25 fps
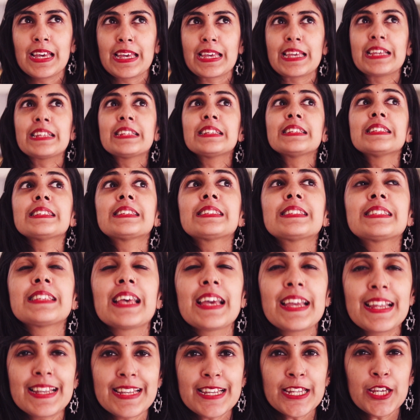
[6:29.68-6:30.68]

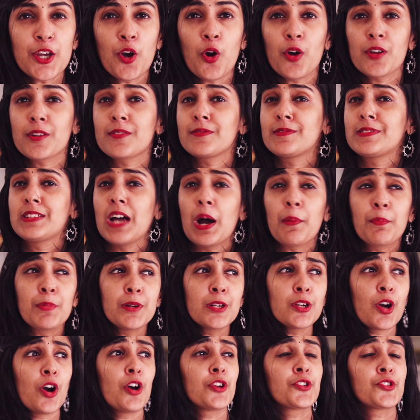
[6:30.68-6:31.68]
insanely or
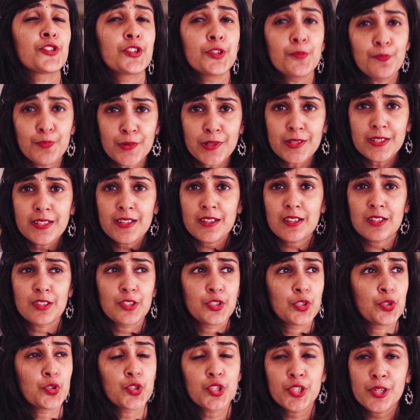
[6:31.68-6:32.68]
double or triple the
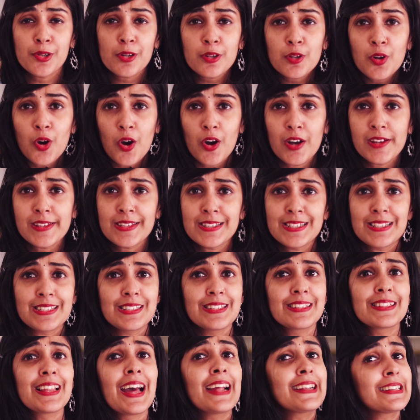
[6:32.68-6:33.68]
usual cost,
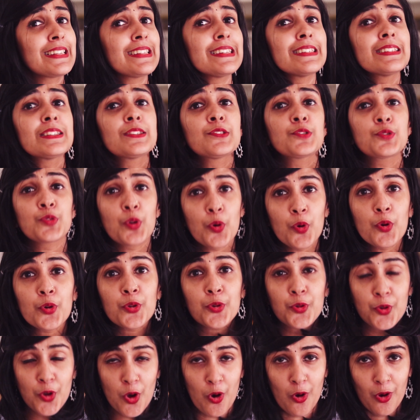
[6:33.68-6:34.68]
that is
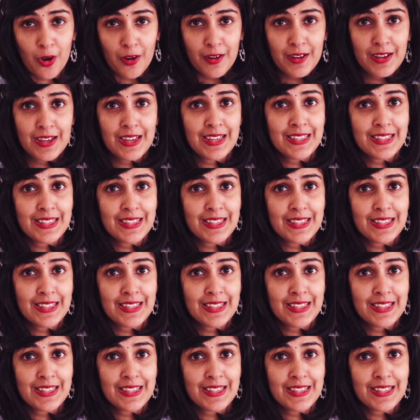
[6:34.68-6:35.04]
so wrong.